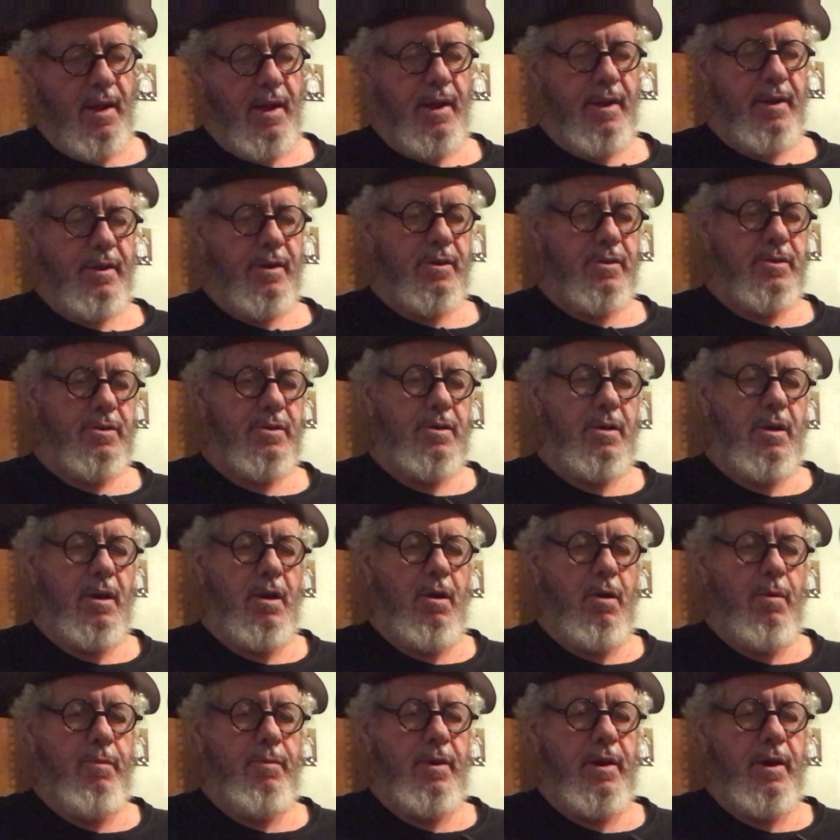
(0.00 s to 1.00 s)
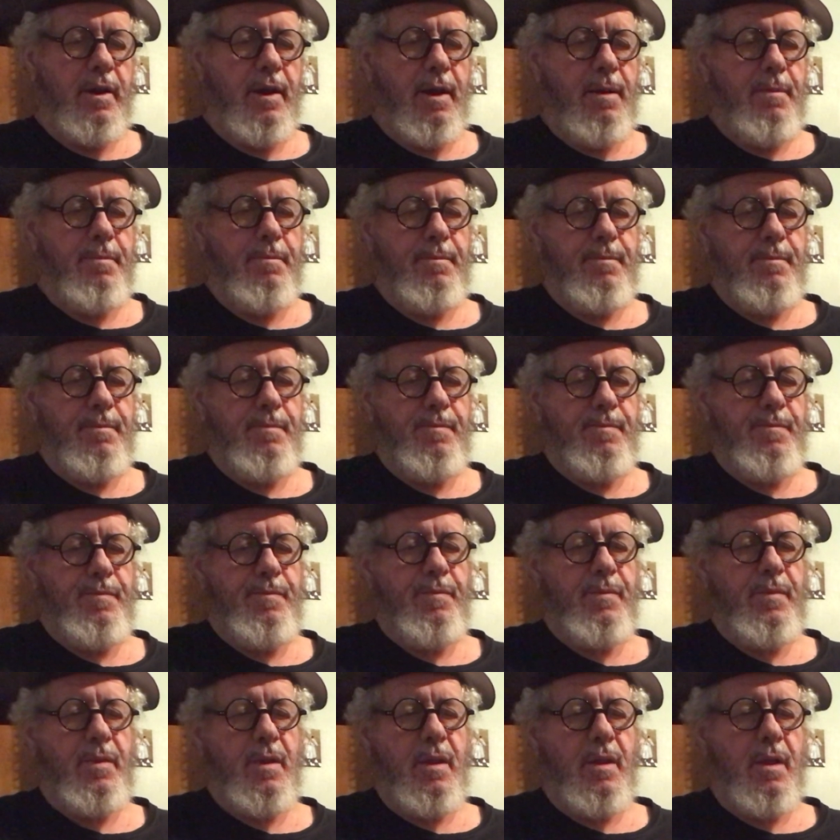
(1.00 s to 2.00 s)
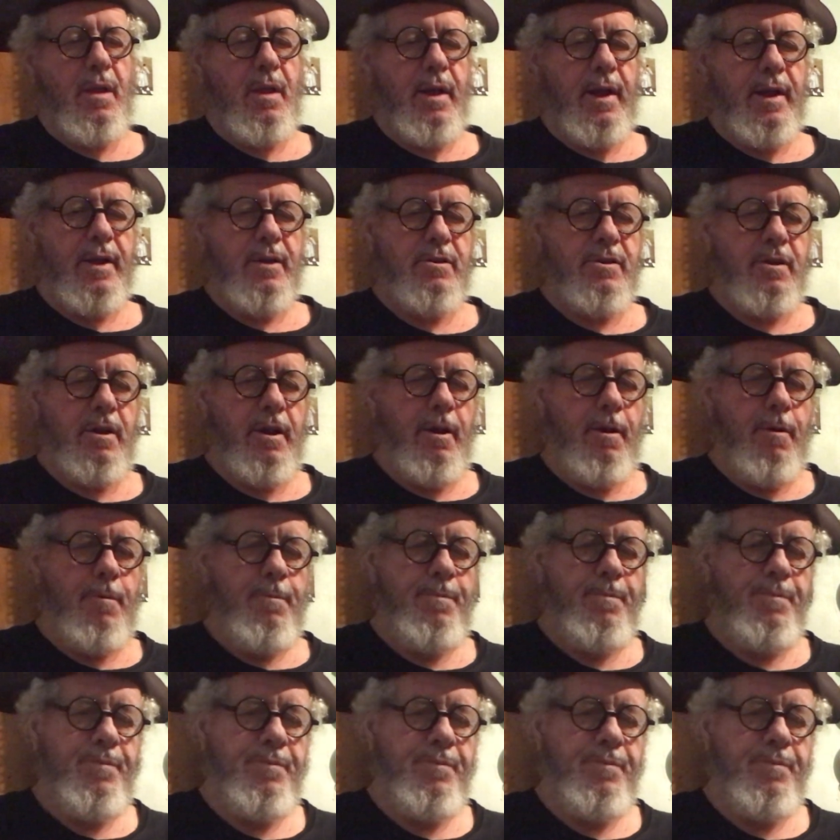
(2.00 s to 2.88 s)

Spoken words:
And just open it up like so